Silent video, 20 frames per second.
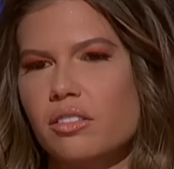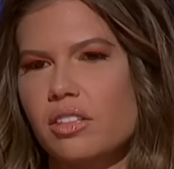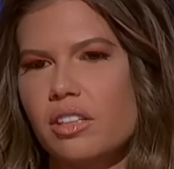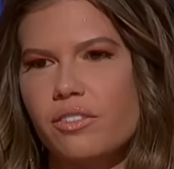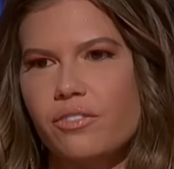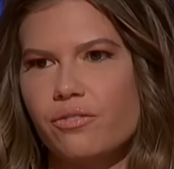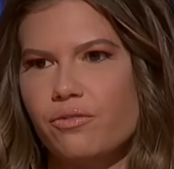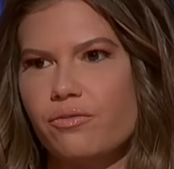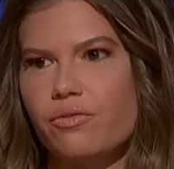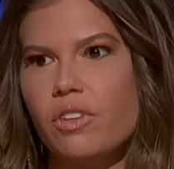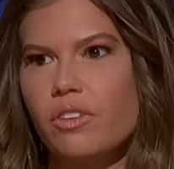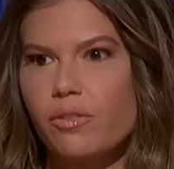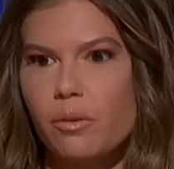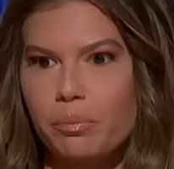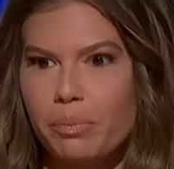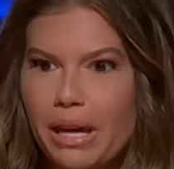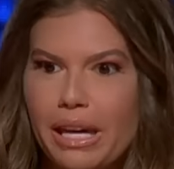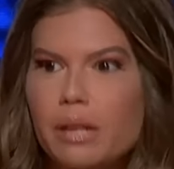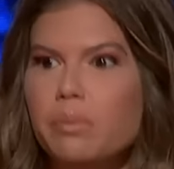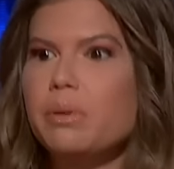if if a
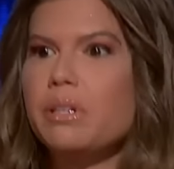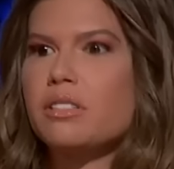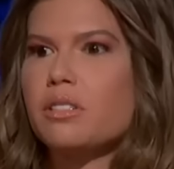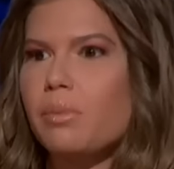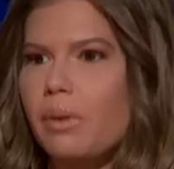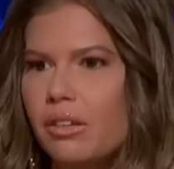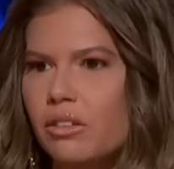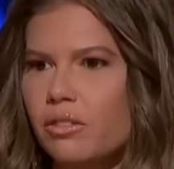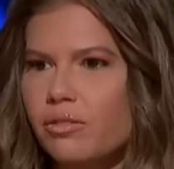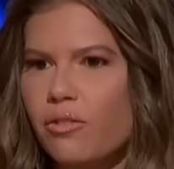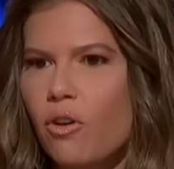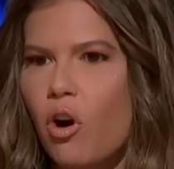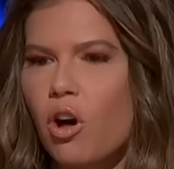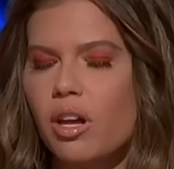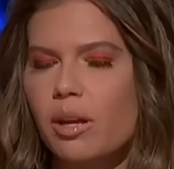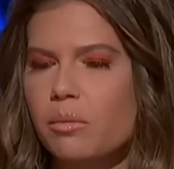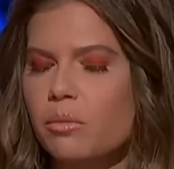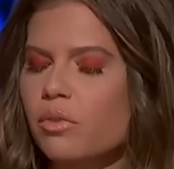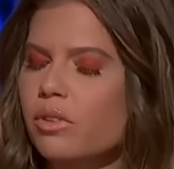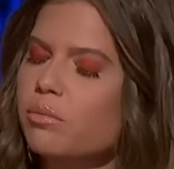baby's about to
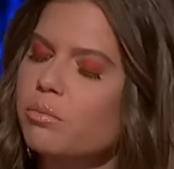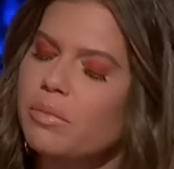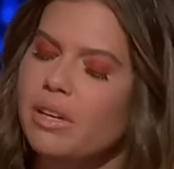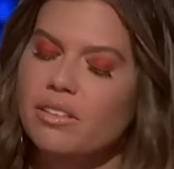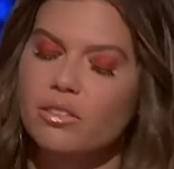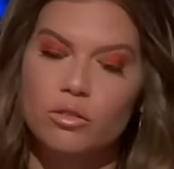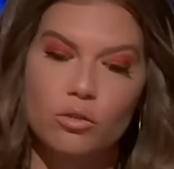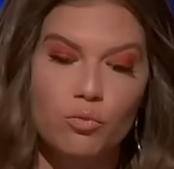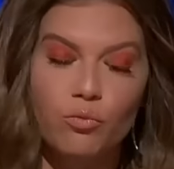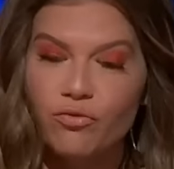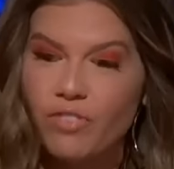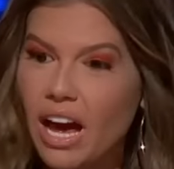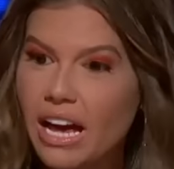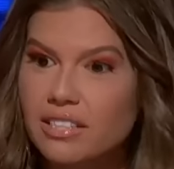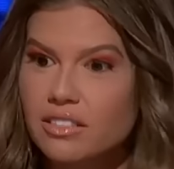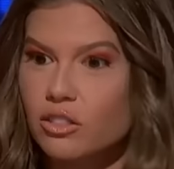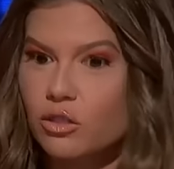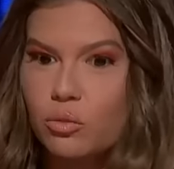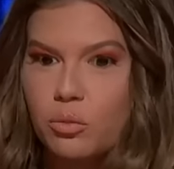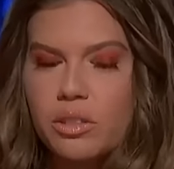fall, and my
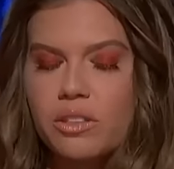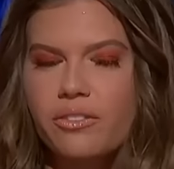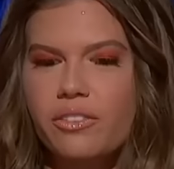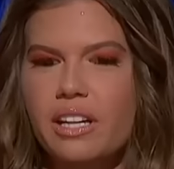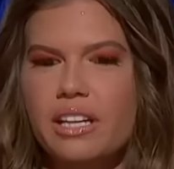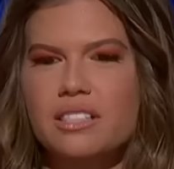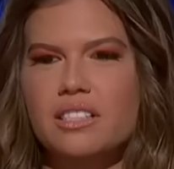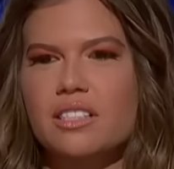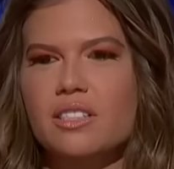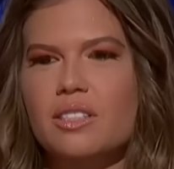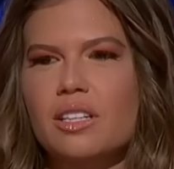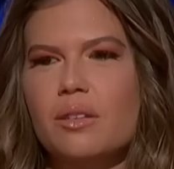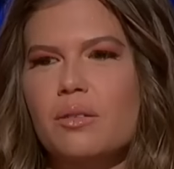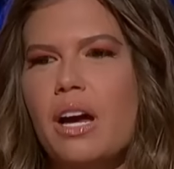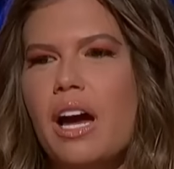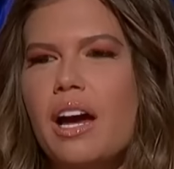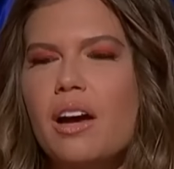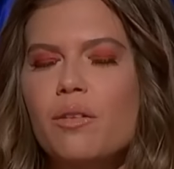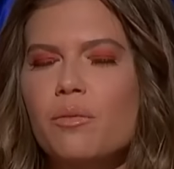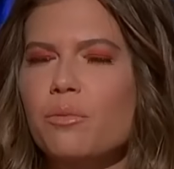fastest reflex is
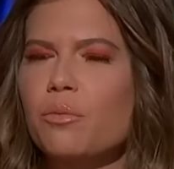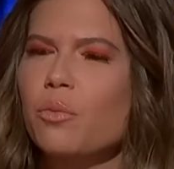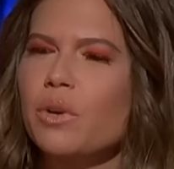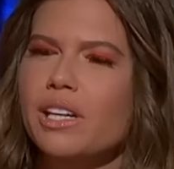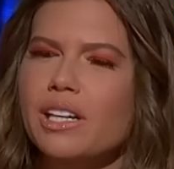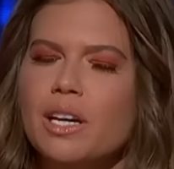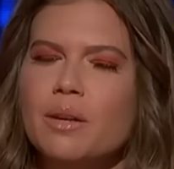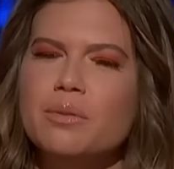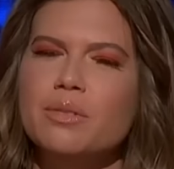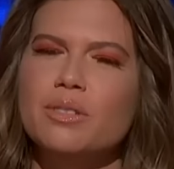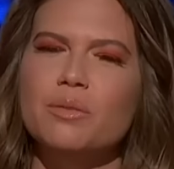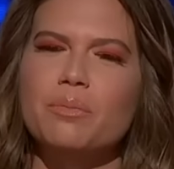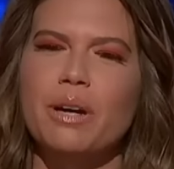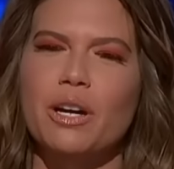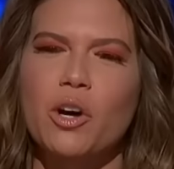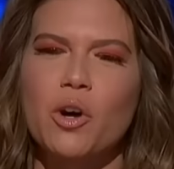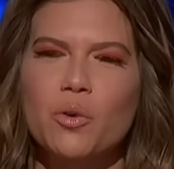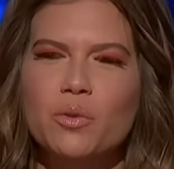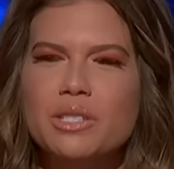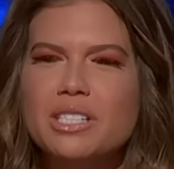when it comes to
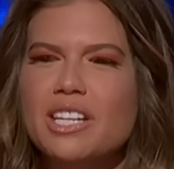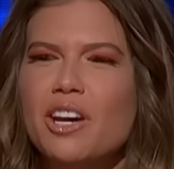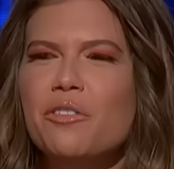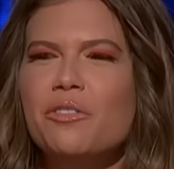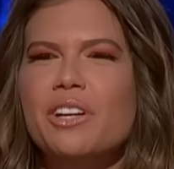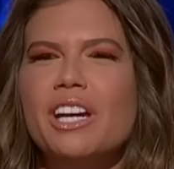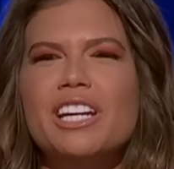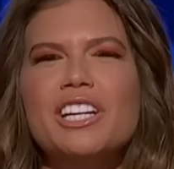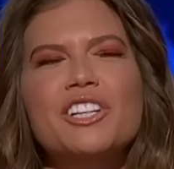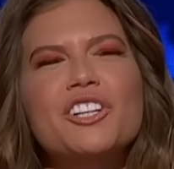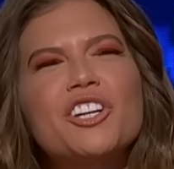my own self getting